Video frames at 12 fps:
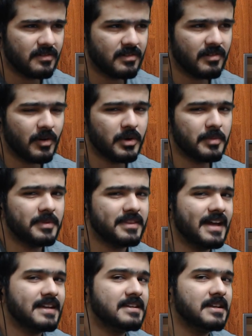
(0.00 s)
Why would it be
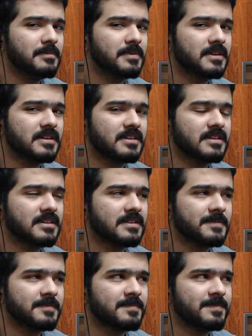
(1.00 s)
that deep?
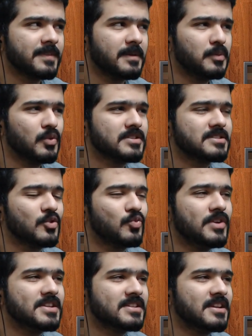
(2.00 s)
I mean, what's the
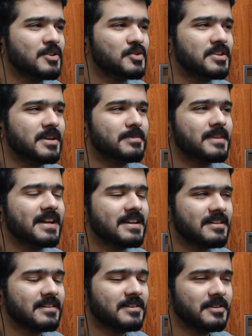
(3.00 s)
reasoning to dig
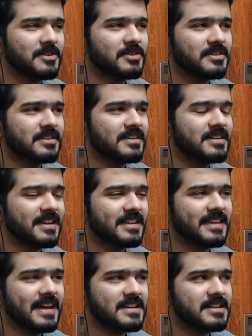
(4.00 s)

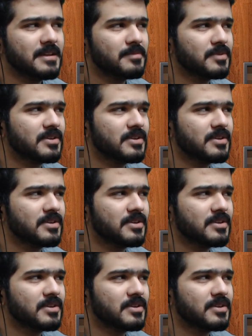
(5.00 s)
that deep